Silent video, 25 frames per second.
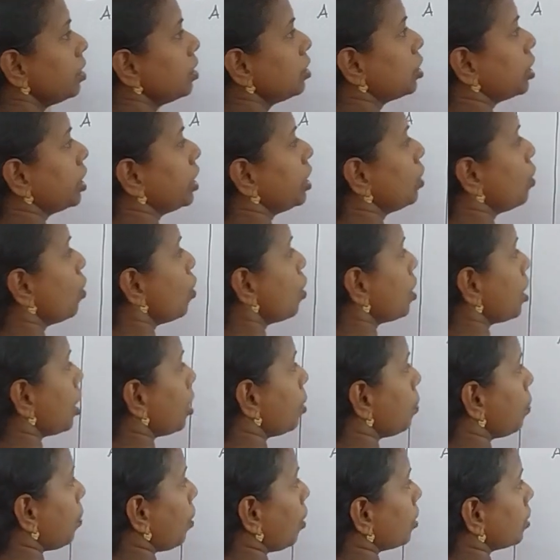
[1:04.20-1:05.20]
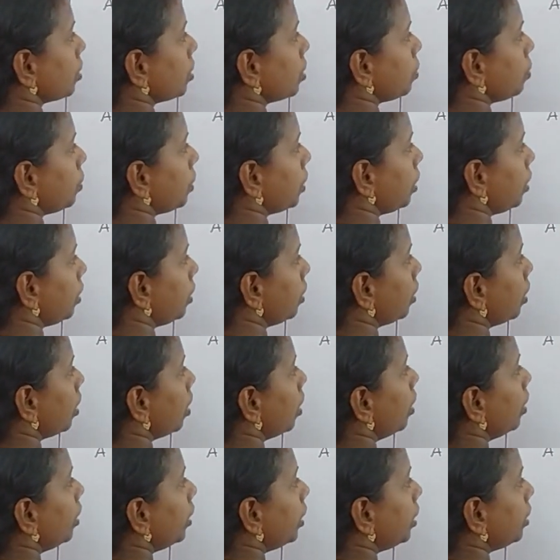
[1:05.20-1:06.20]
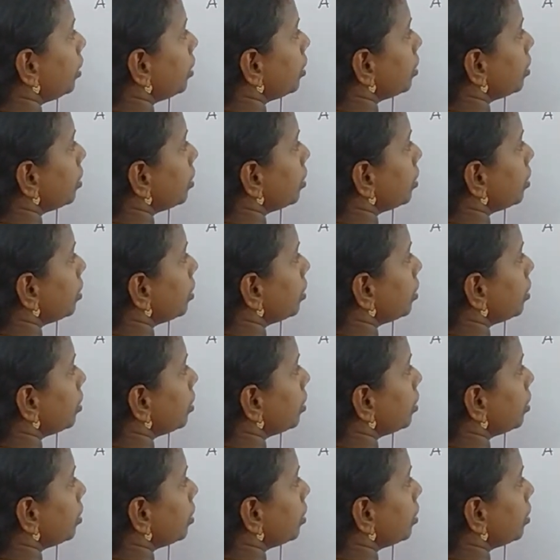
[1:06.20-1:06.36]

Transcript: the genotype possible? It